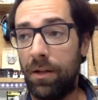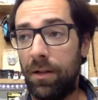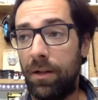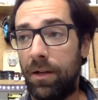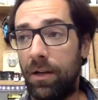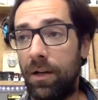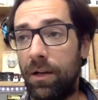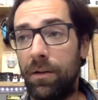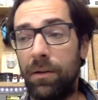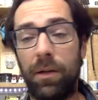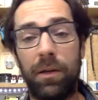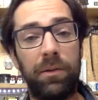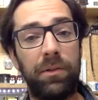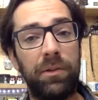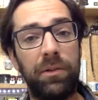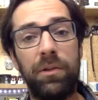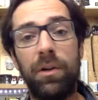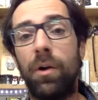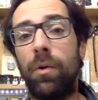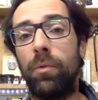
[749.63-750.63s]

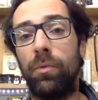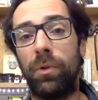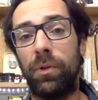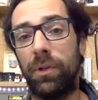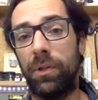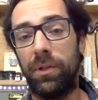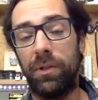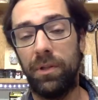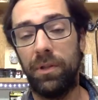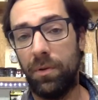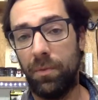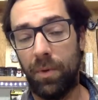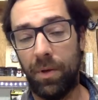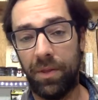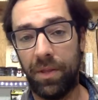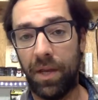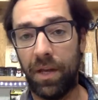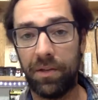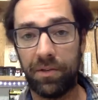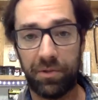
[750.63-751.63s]
And you don't
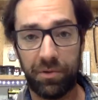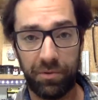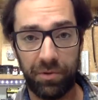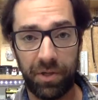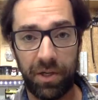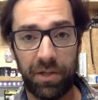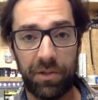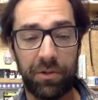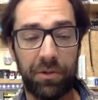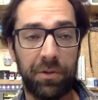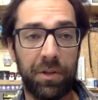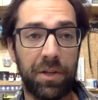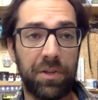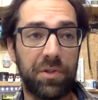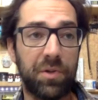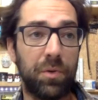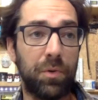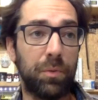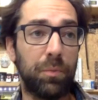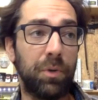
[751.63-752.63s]
want that. So you got to turn that
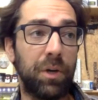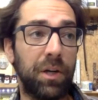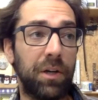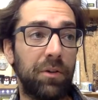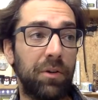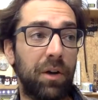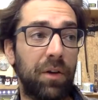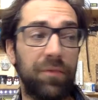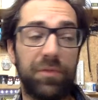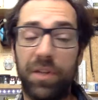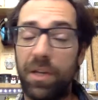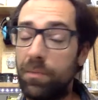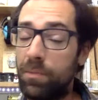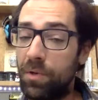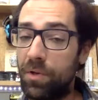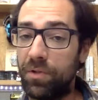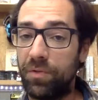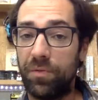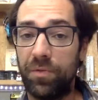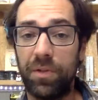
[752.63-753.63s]
solar breaker off. Same
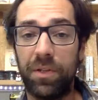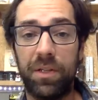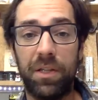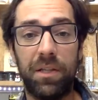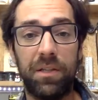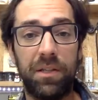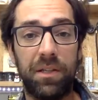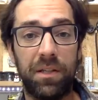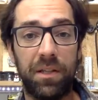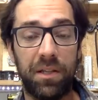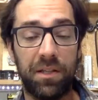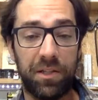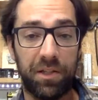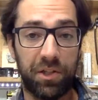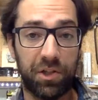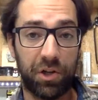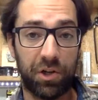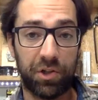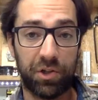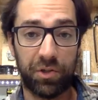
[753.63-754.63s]
goes for the DC-DC
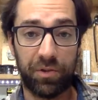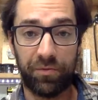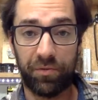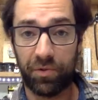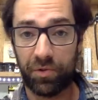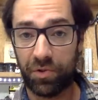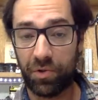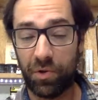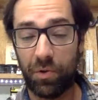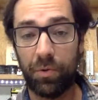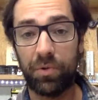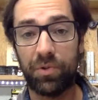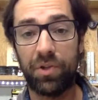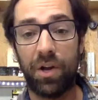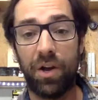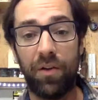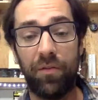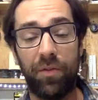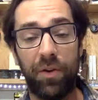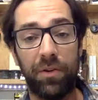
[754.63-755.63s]
charger. If your solar's
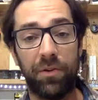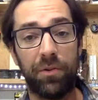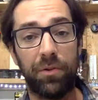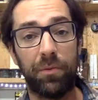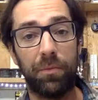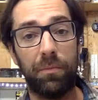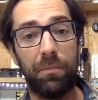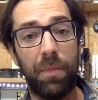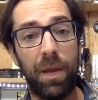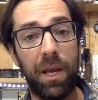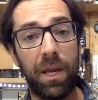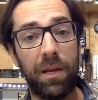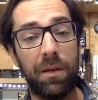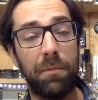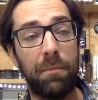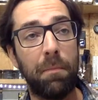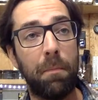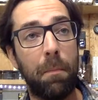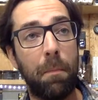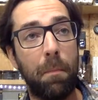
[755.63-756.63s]
off and your
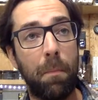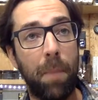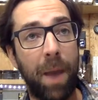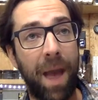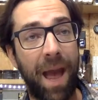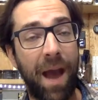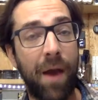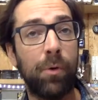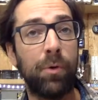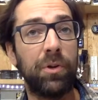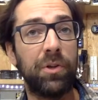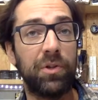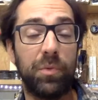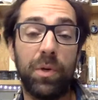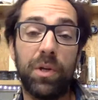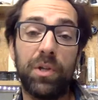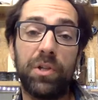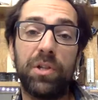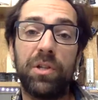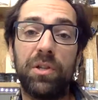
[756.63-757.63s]
main power
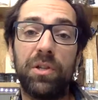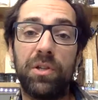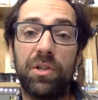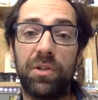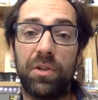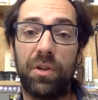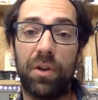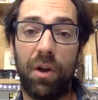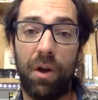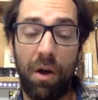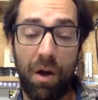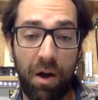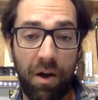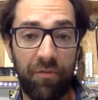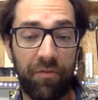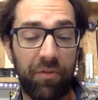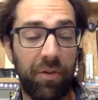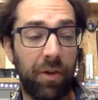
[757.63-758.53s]
switch is off,